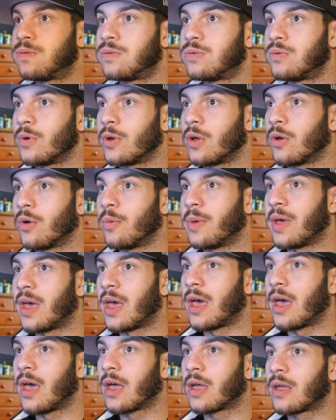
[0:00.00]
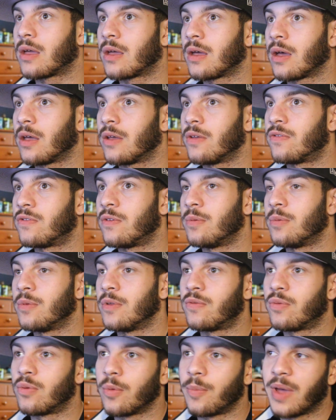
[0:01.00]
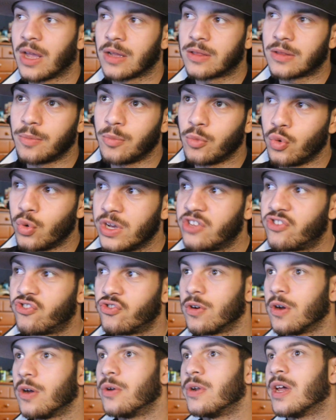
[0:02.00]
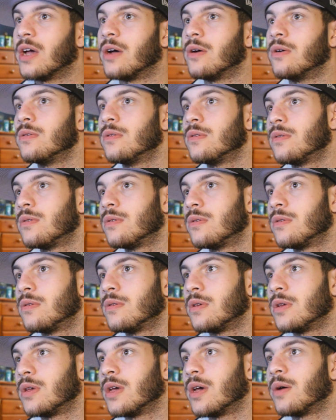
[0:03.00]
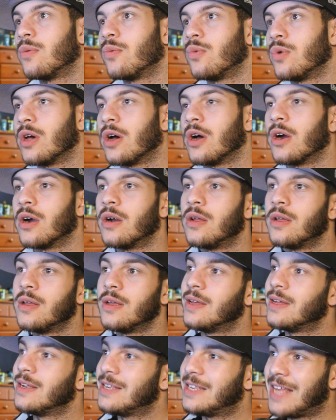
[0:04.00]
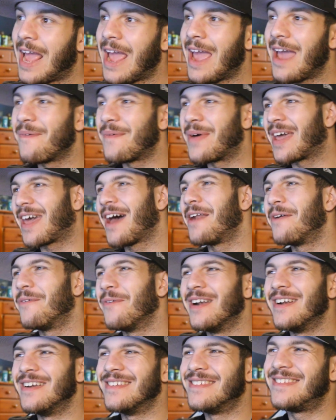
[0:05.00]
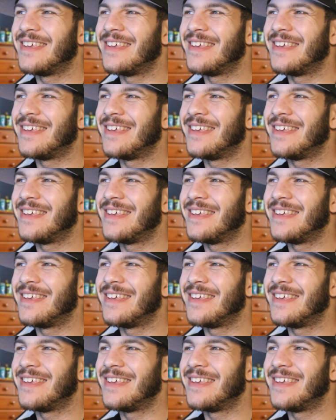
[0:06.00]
We're going back. I assume this we're back to Muichiro now. Yeah, we are. Damn, I kind of wanted to